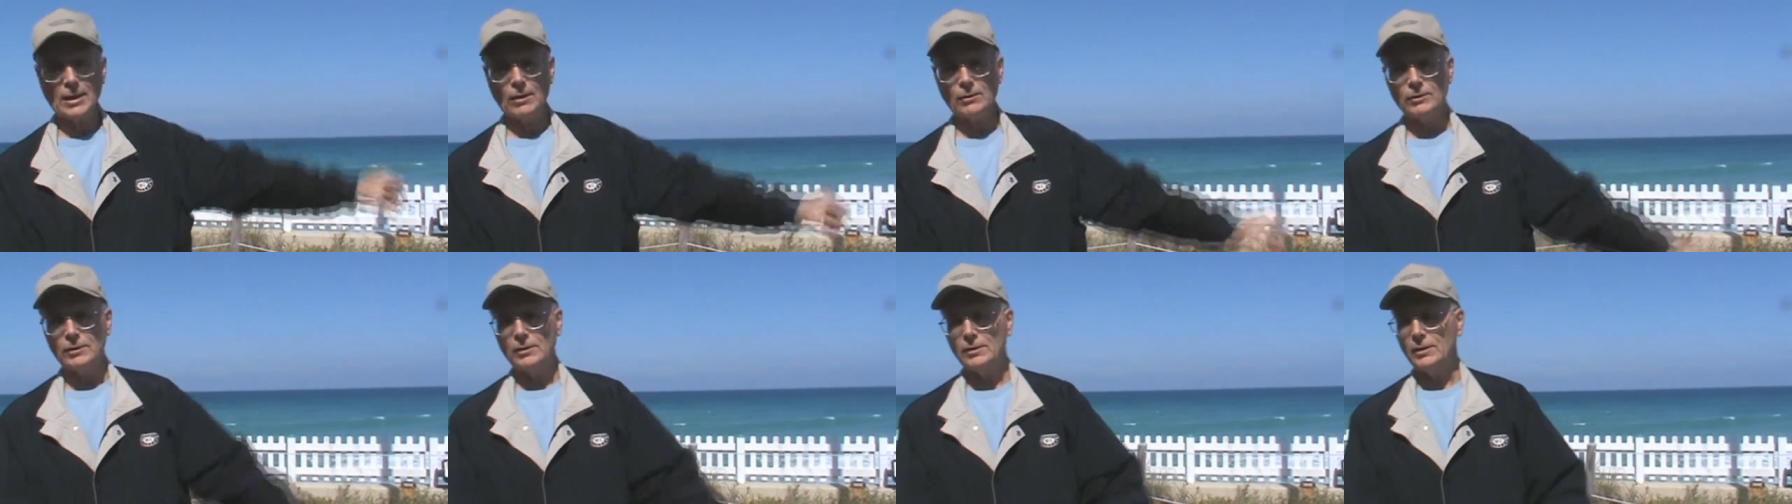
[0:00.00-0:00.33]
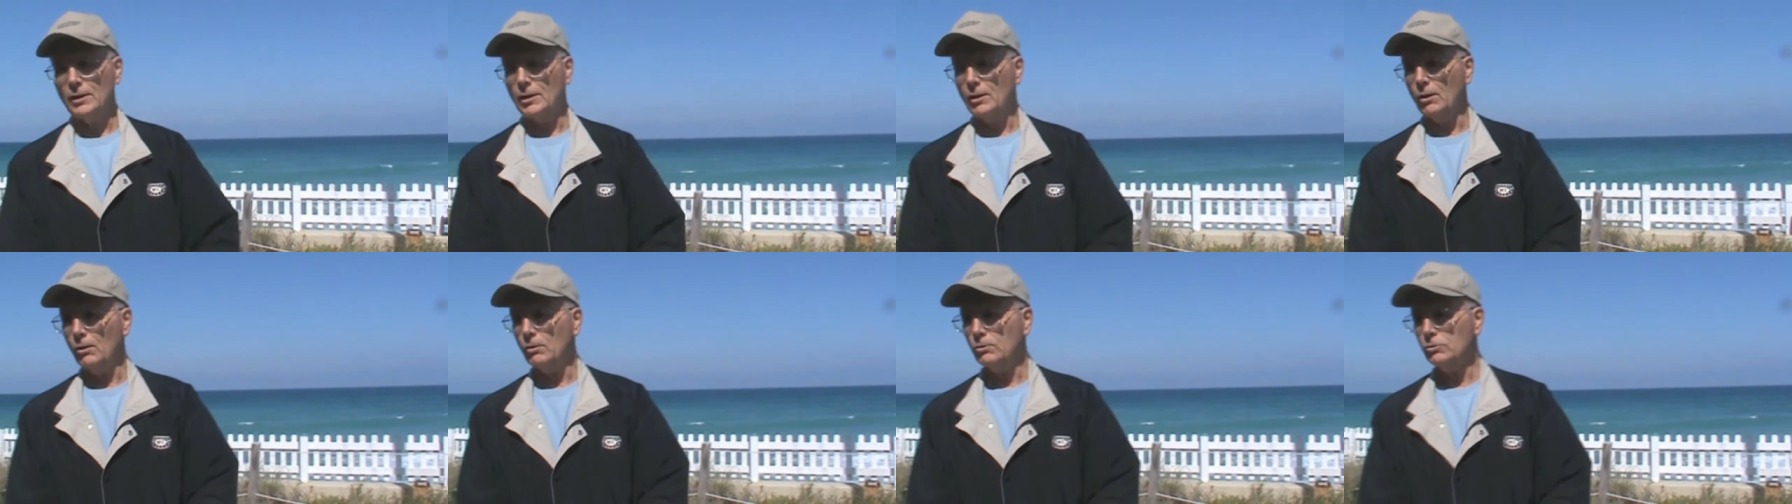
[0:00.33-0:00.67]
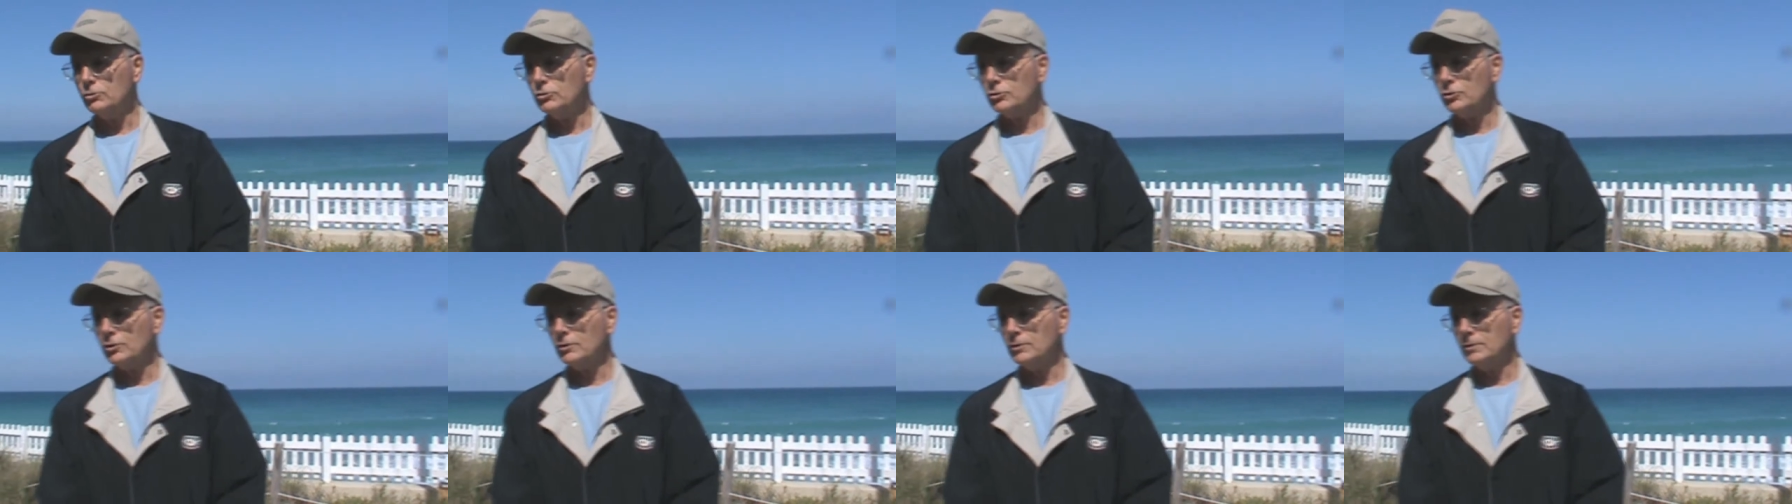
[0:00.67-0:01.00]
out in the
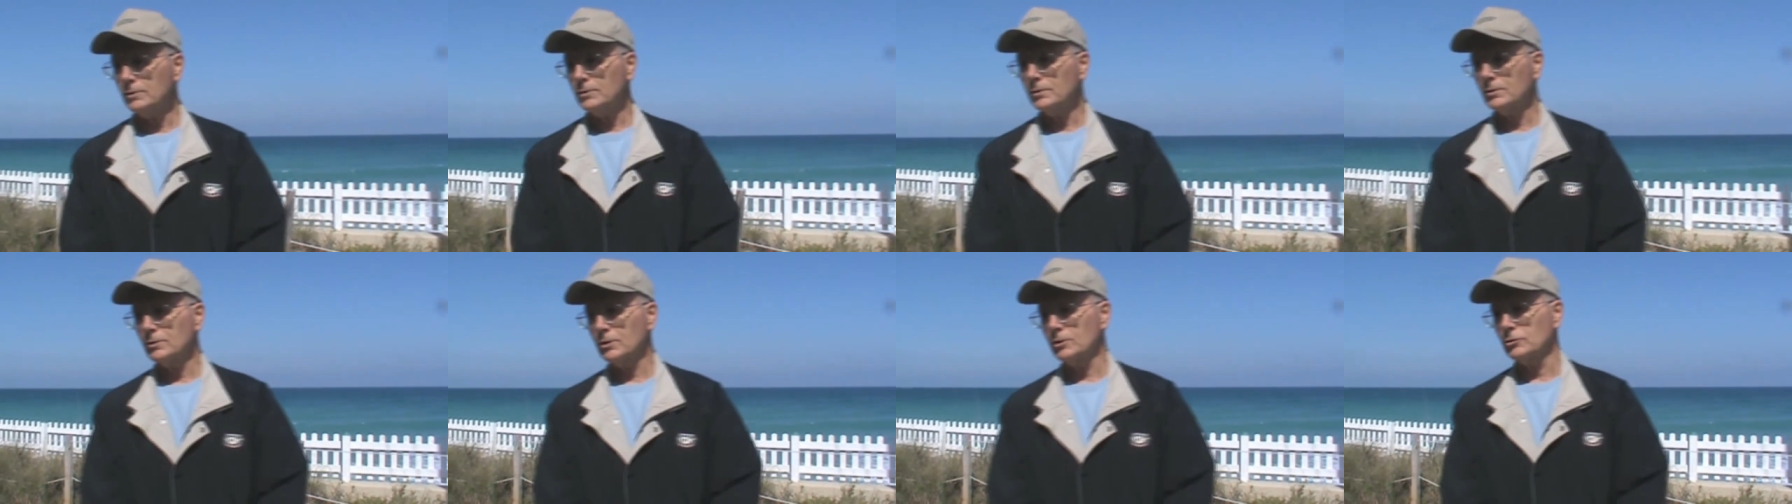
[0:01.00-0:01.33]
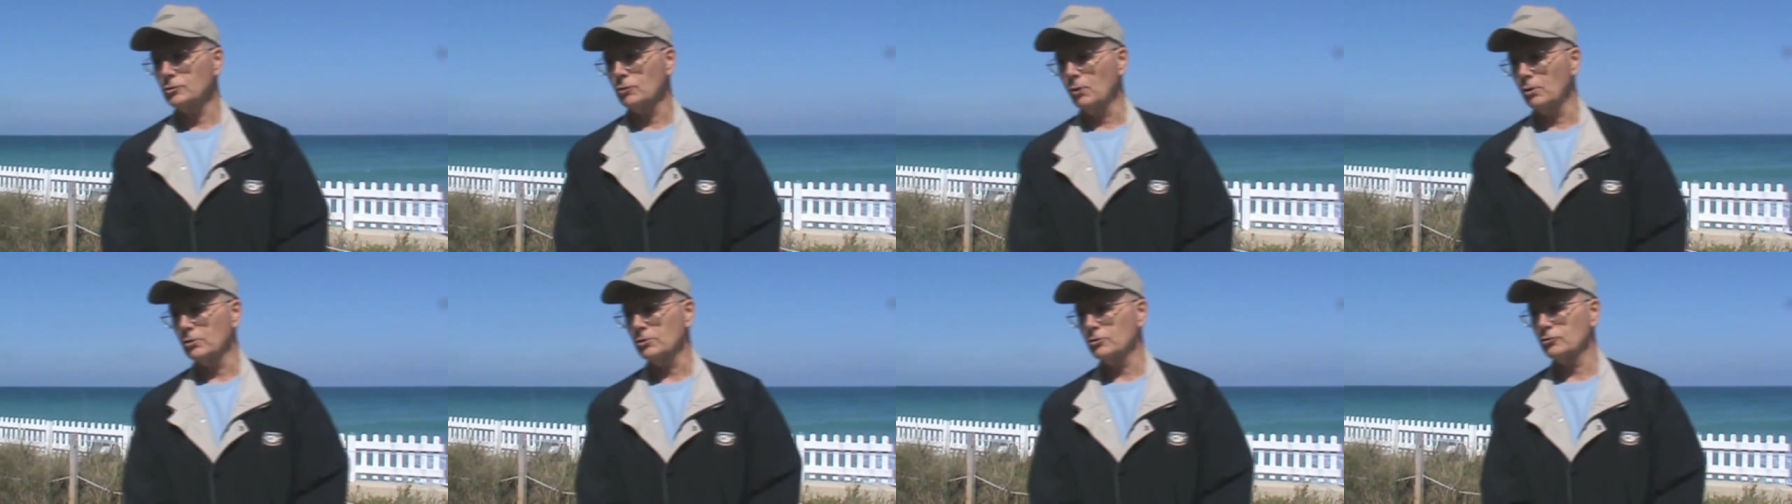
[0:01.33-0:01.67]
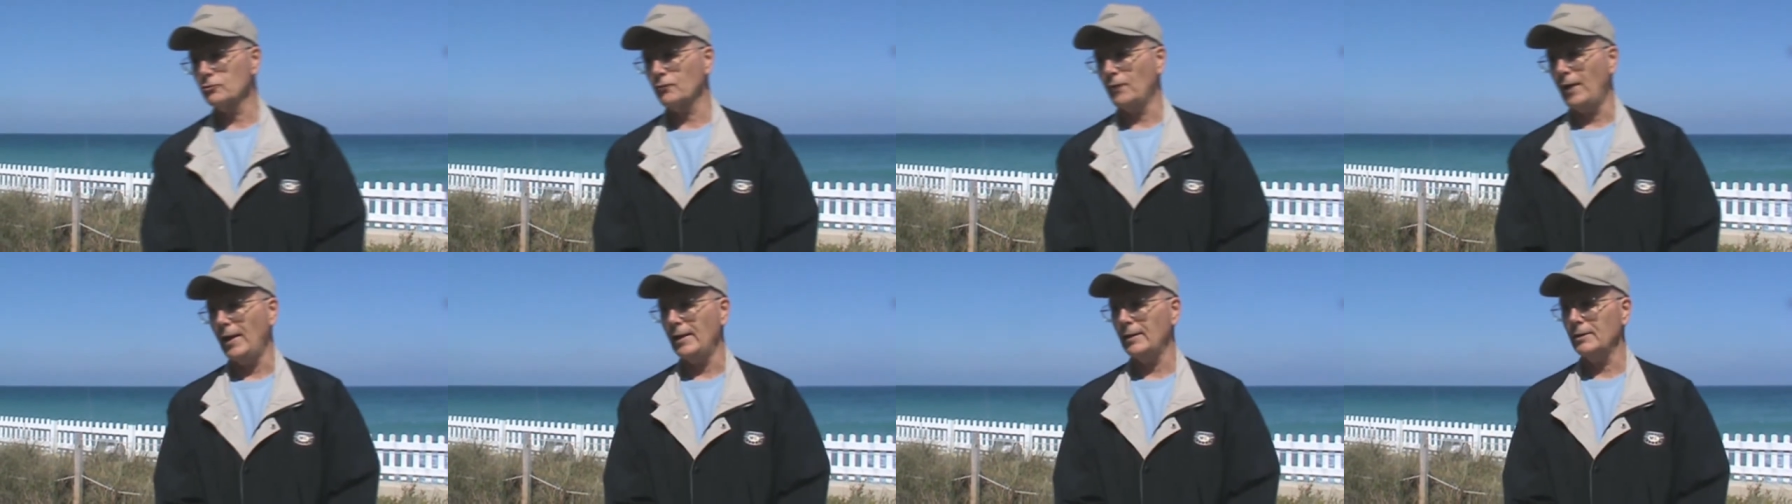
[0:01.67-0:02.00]
ocean.
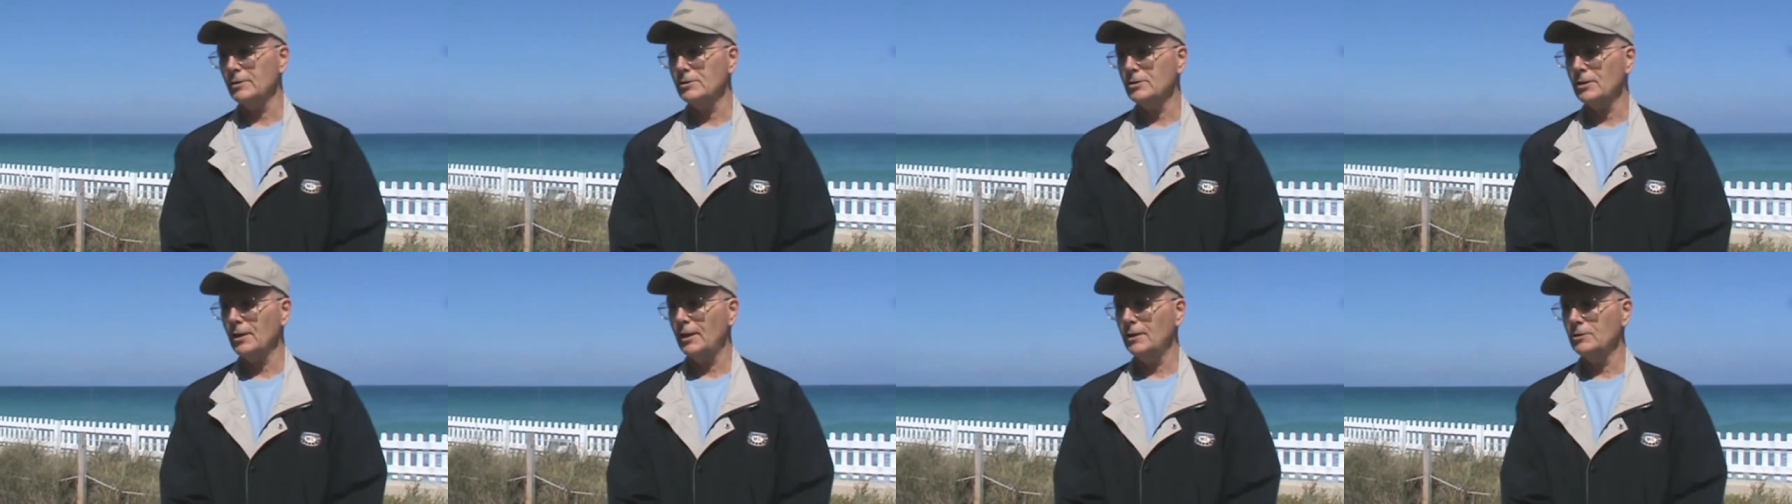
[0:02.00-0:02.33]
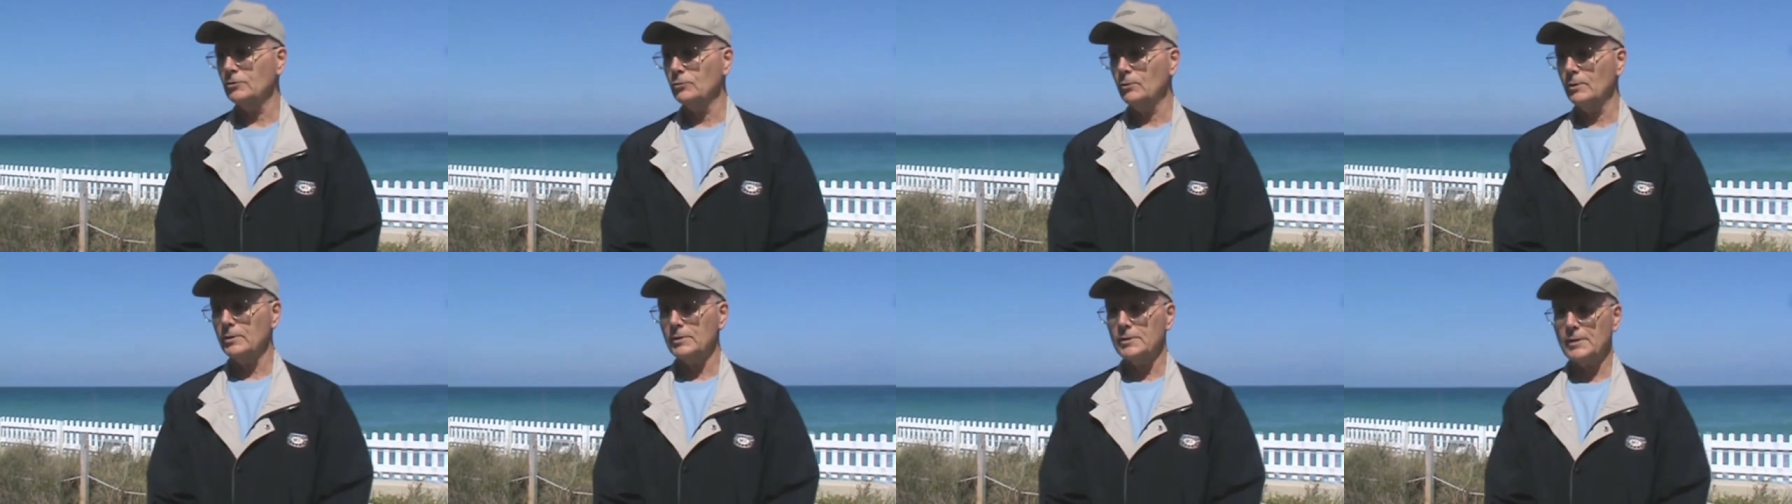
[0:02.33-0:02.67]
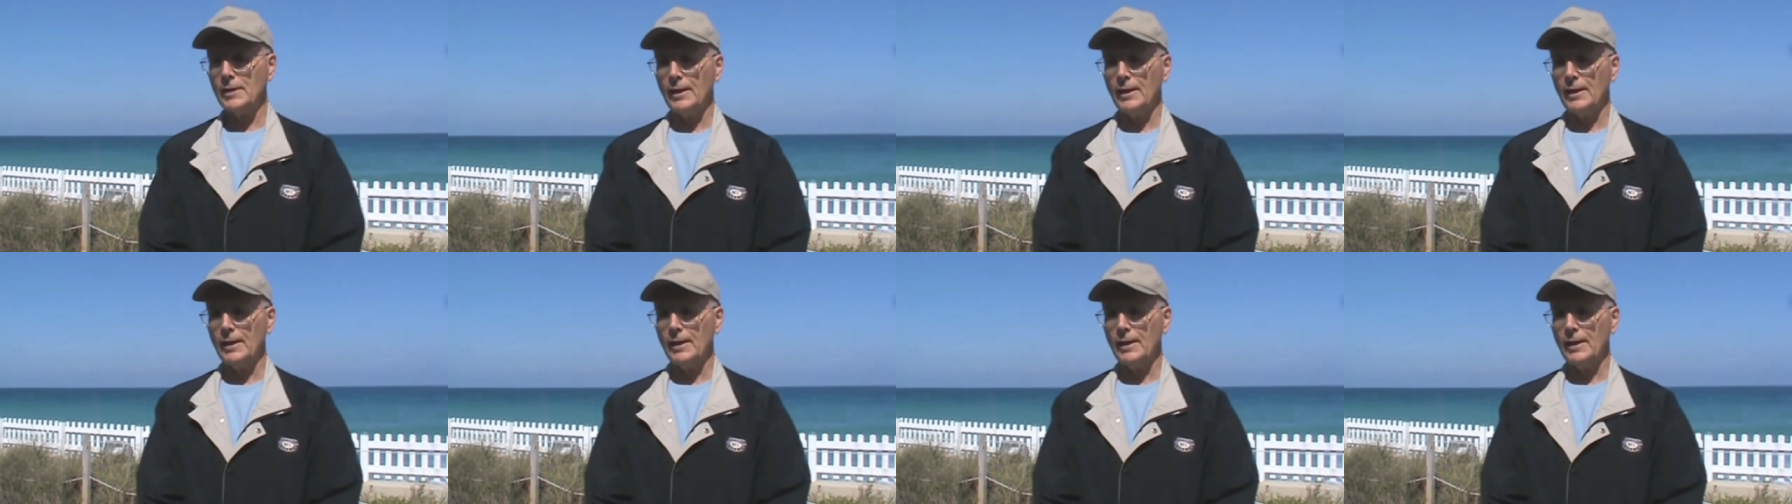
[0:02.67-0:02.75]
George's Valentines went